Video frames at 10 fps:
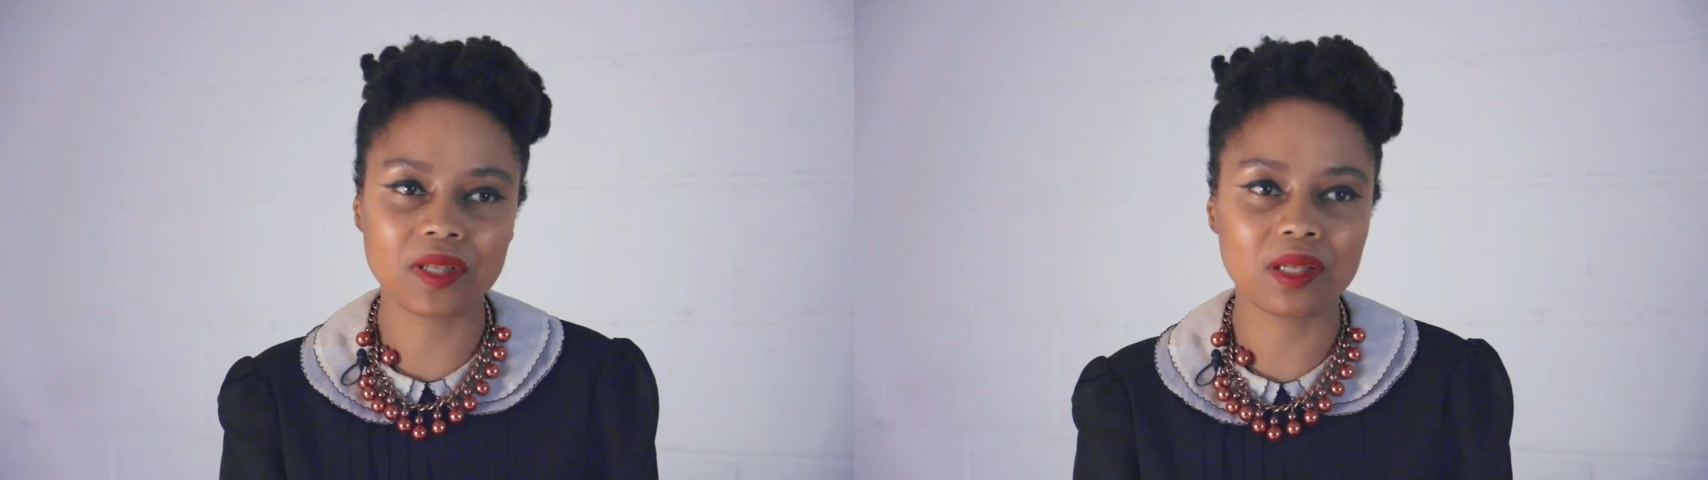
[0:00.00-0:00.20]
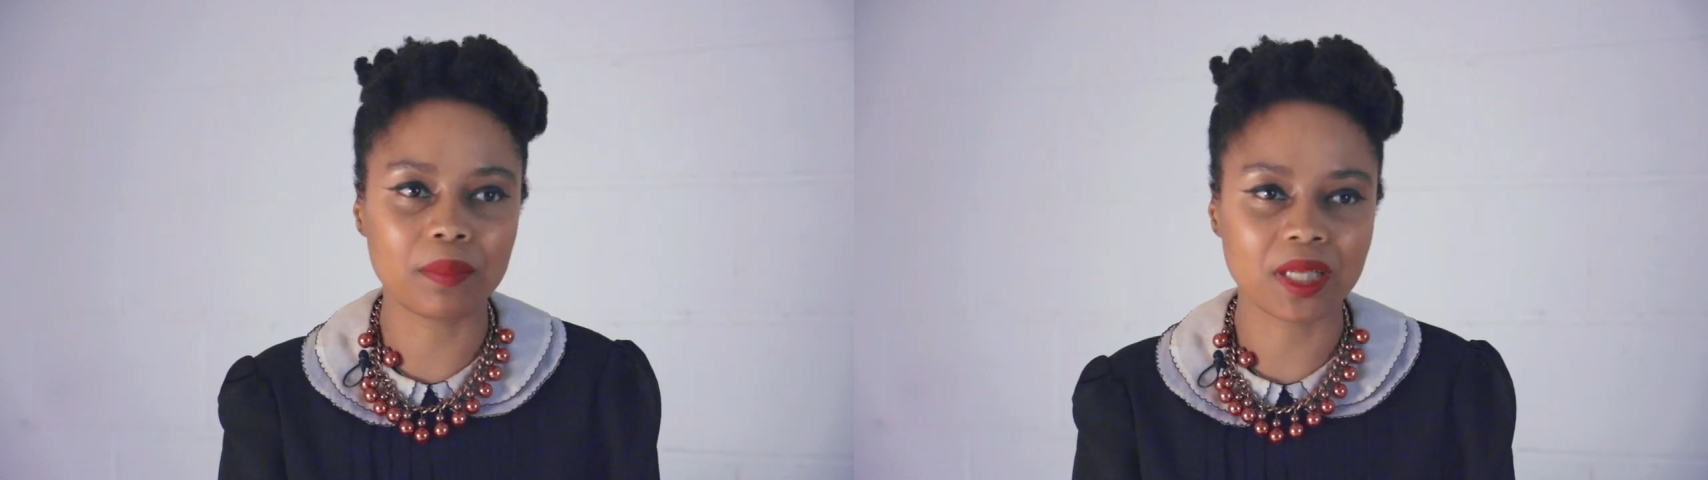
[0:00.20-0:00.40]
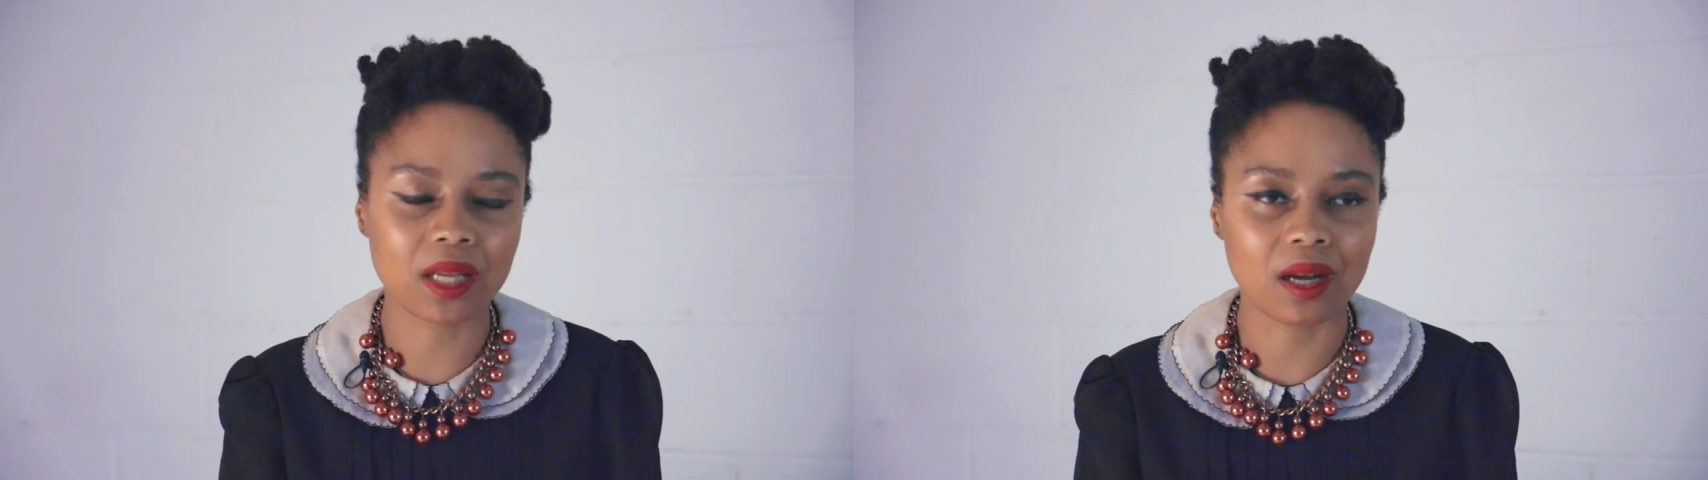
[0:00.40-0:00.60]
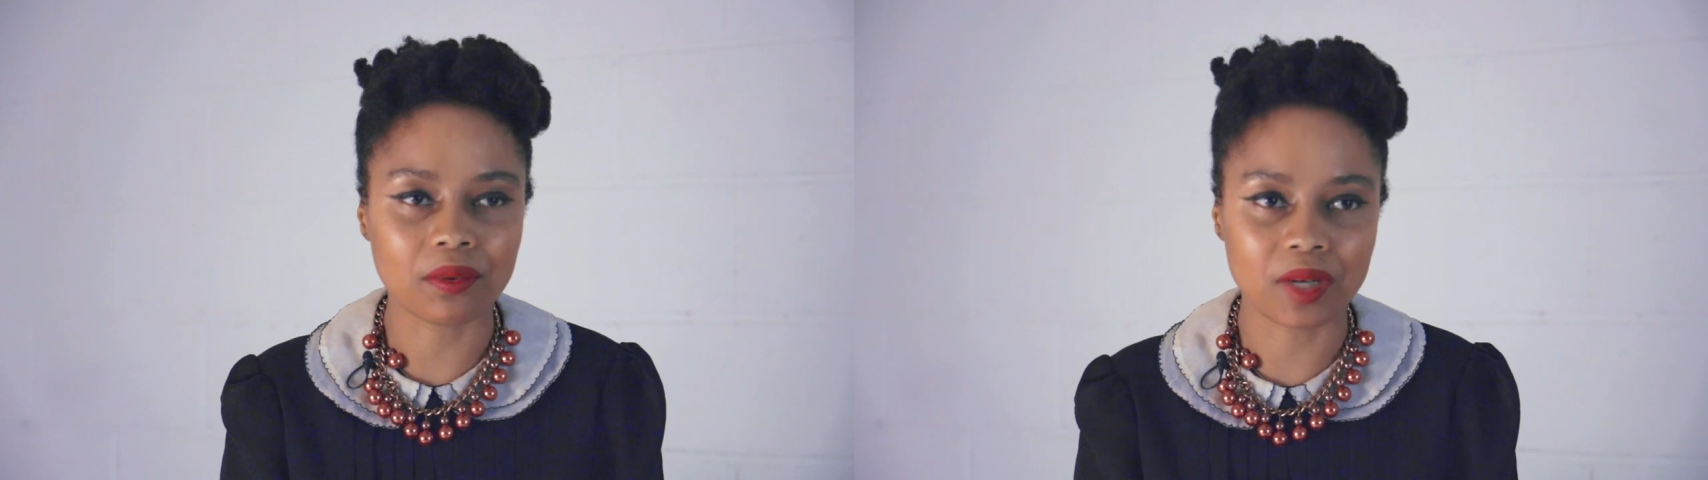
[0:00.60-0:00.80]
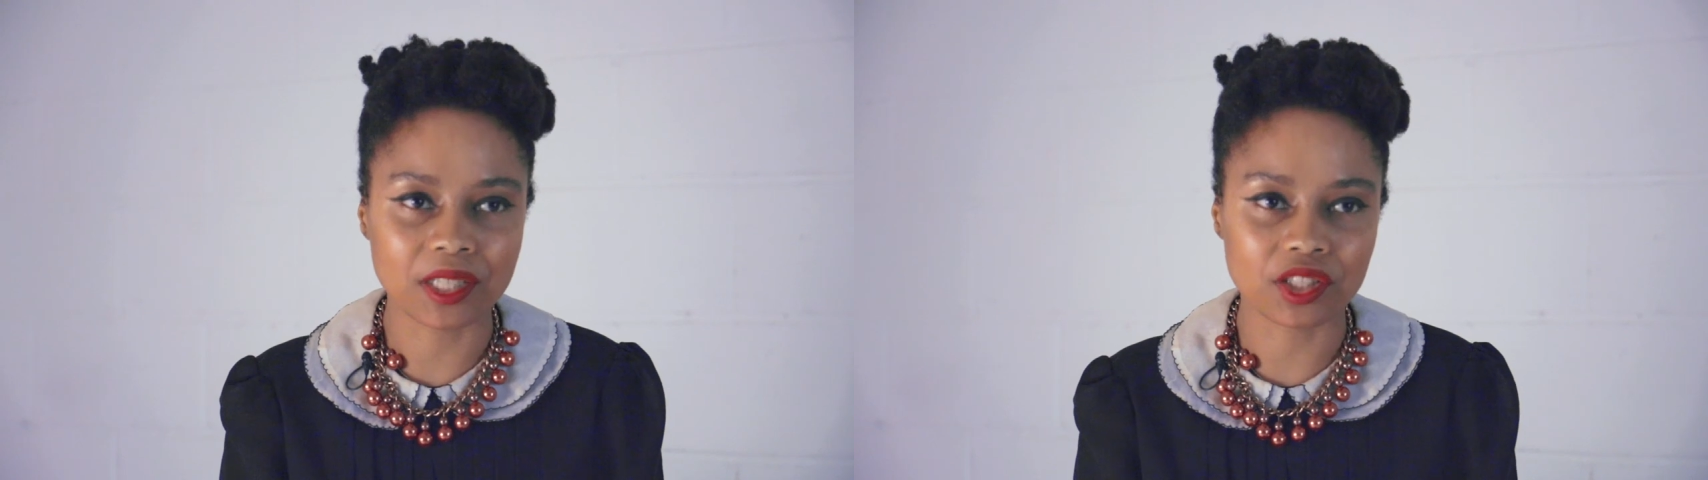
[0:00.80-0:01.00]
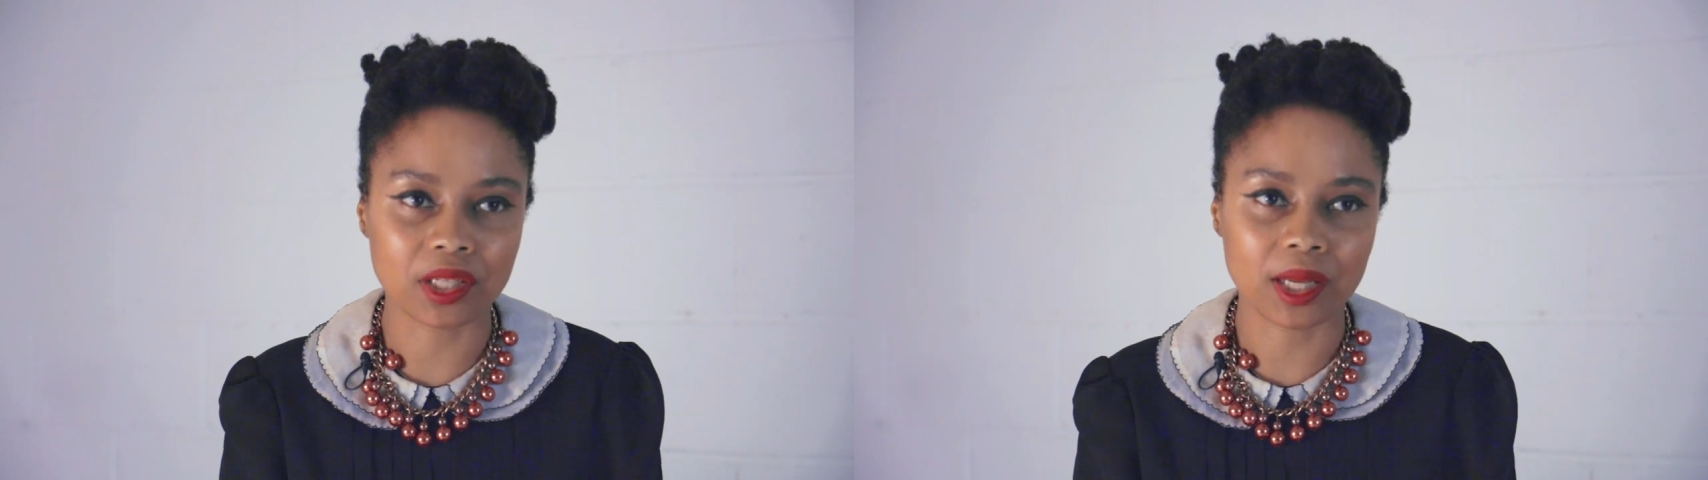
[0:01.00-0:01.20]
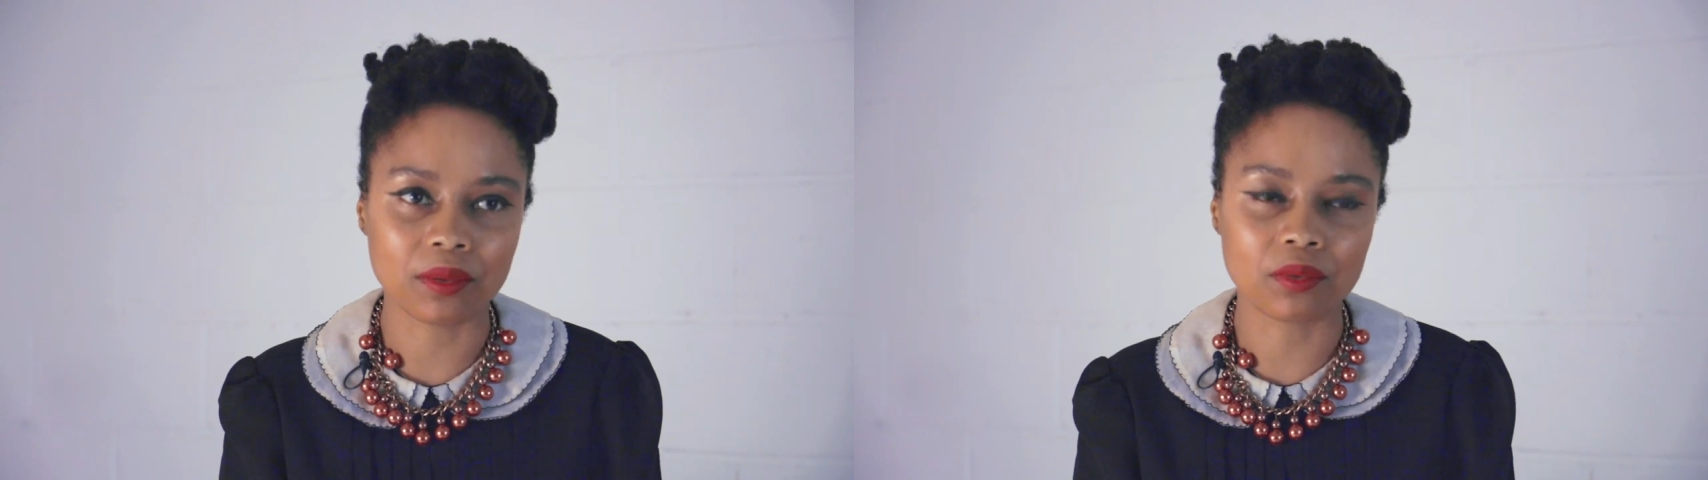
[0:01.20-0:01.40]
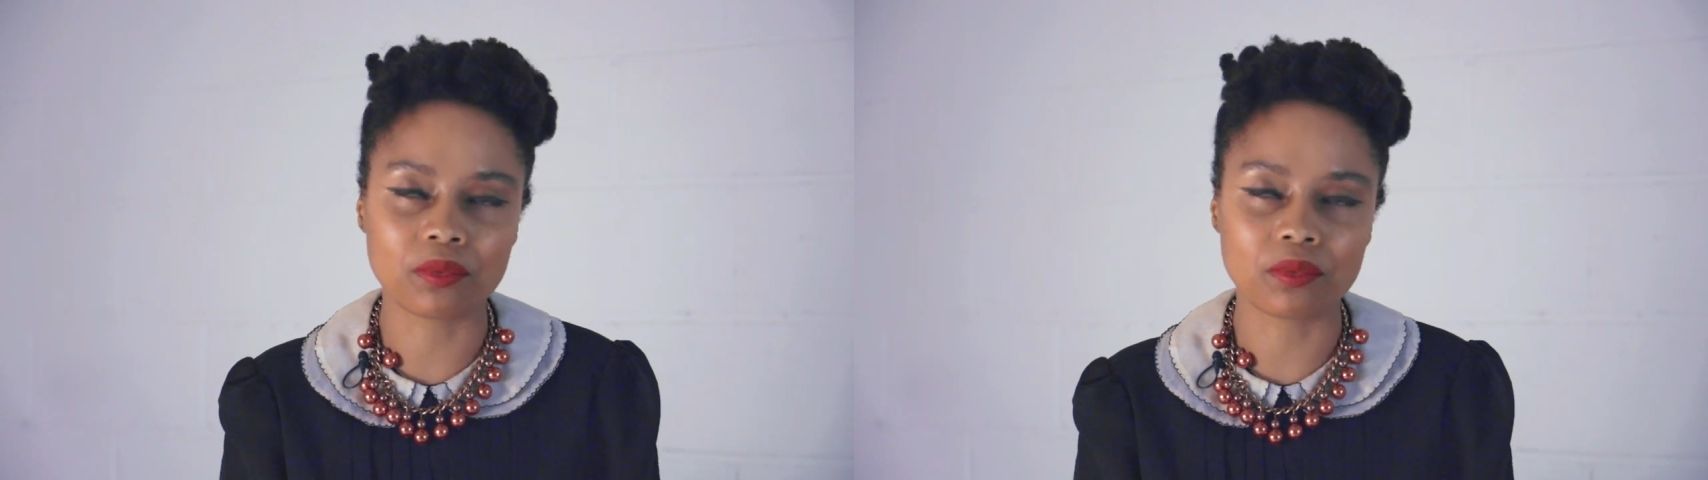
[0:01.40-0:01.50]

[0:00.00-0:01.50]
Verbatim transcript: feel a bit gut wrenching